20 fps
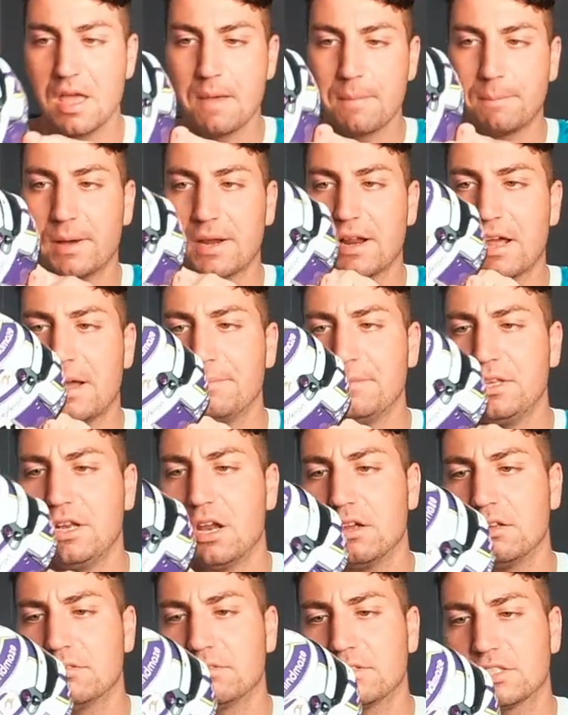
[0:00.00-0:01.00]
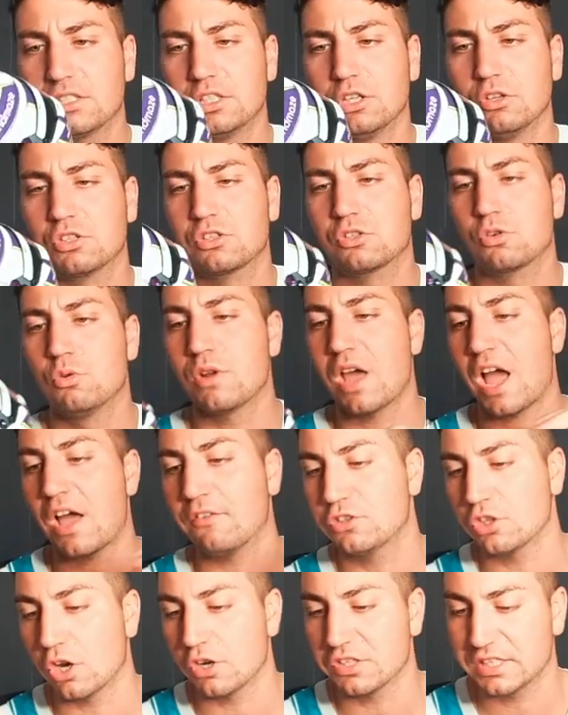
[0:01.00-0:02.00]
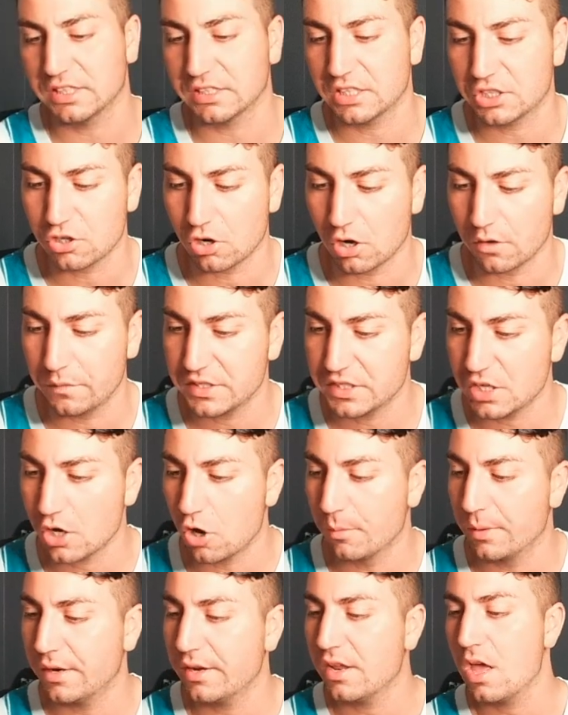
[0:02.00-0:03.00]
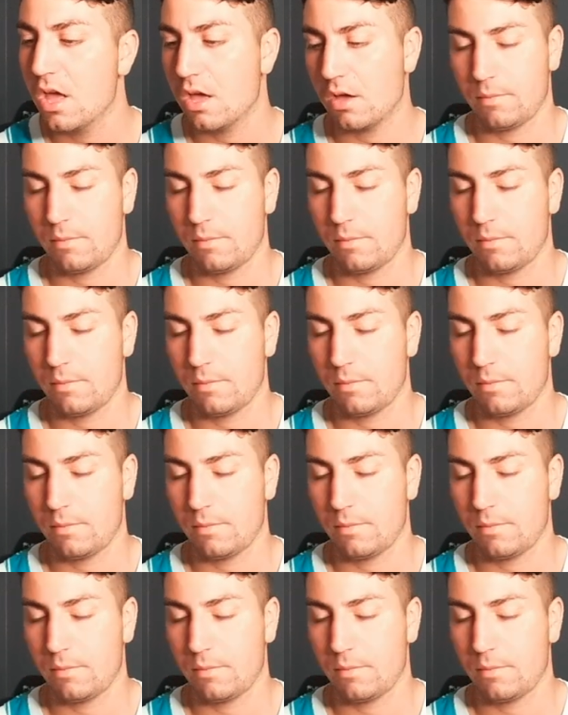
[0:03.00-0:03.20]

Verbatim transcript: But um, you know, still it's cool to have Zhou's signature on this helmet.